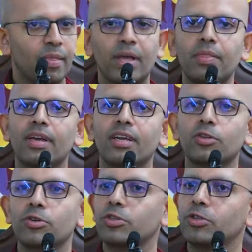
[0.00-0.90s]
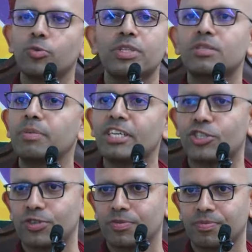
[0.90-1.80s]
Then there are those you do with
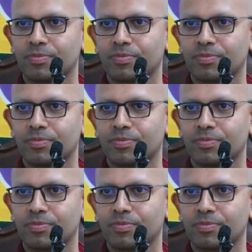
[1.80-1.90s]
speech,